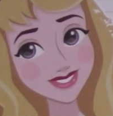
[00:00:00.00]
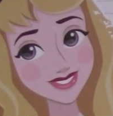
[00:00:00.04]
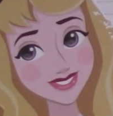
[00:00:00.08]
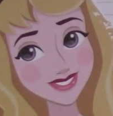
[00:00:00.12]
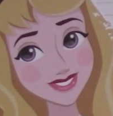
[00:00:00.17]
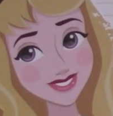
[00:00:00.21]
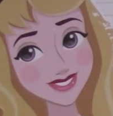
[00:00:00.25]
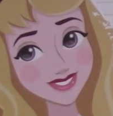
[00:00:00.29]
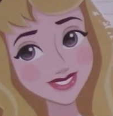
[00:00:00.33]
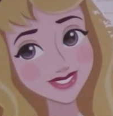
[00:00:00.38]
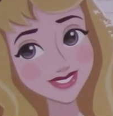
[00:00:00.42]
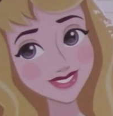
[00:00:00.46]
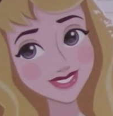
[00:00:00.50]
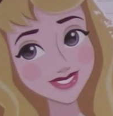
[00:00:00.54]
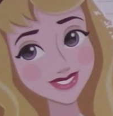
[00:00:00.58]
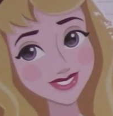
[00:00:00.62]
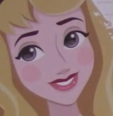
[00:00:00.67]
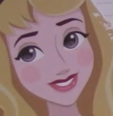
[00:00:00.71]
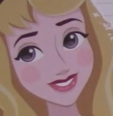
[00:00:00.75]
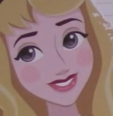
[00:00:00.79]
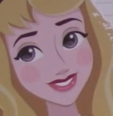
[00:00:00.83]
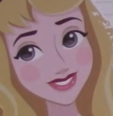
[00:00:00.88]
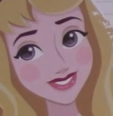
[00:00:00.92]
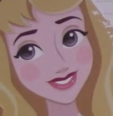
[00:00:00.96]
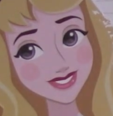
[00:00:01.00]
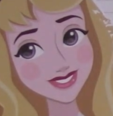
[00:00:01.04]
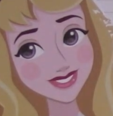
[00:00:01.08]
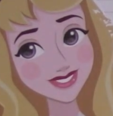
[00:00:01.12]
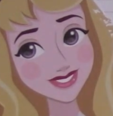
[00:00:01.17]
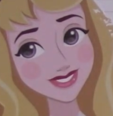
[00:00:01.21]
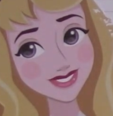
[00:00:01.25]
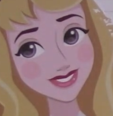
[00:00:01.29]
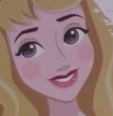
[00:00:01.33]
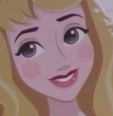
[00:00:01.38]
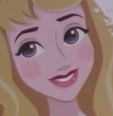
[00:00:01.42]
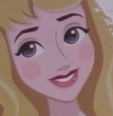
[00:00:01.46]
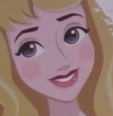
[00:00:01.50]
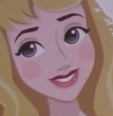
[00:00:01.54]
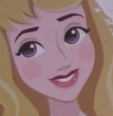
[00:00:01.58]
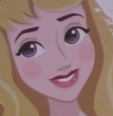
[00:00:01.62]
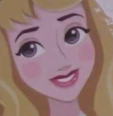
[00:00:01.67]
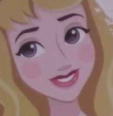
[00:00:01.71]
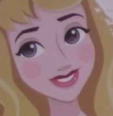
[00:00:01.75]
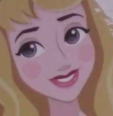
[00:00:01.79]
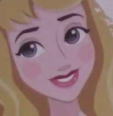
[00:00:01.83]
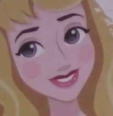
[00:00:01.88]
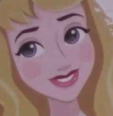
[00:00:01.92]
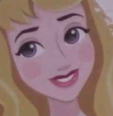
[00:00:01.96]
What I like to do with this is at least
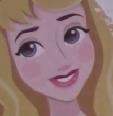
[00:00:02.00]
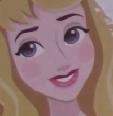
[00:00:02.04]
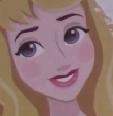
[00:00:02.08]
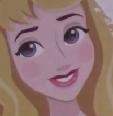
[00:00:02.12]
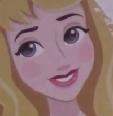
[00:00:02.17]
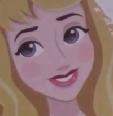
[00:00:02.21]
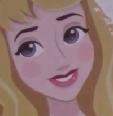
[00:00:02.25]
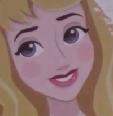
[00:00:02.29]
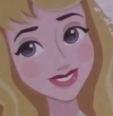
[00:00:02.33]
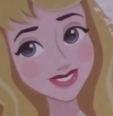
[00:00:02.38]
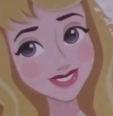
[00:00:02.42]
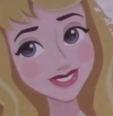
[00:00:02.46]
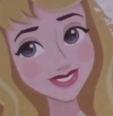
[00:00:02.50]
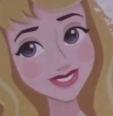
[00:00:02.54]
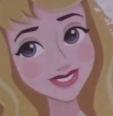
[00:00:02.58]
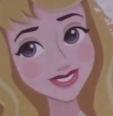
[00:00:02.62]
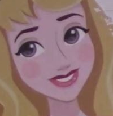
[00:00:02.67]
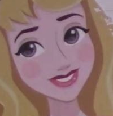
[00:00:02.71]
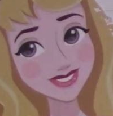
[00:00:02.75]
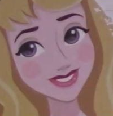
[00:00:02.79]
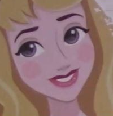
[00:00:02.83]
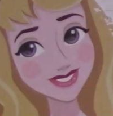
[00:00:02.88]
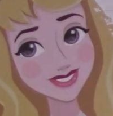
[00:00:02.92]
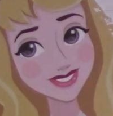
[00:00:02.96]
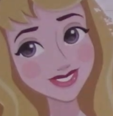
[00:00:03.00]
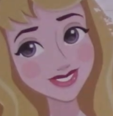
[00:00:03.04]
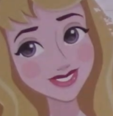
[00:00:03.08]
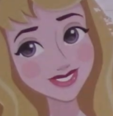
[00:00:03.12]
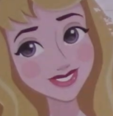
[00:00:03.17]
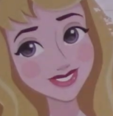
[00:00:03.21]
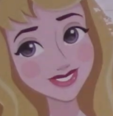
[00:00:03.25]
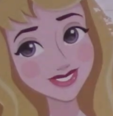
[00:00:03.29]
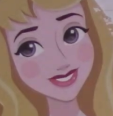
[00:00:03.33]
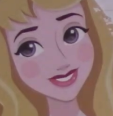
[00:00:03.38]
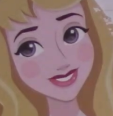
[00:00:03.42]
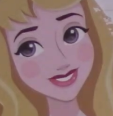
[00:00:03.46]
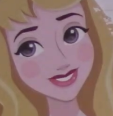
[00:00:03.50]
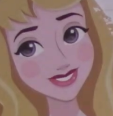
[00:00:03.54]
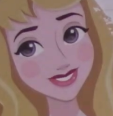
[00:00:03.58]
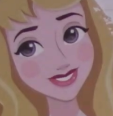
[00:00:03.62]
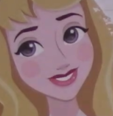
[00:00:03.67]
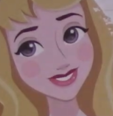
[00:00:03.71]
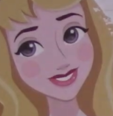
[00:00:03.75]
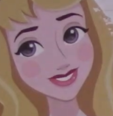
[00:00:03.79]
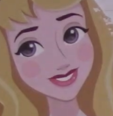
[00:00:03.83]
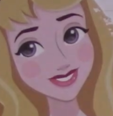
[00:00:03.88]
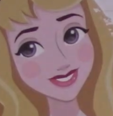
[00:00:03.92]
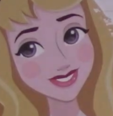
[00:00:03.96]
try to give myself some room. So like if
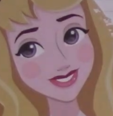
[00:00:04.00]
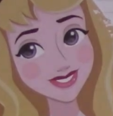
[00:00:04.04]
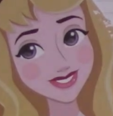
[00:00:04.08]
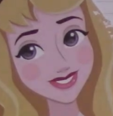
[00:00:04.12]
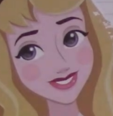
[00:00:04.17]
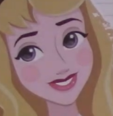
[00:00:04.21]
I had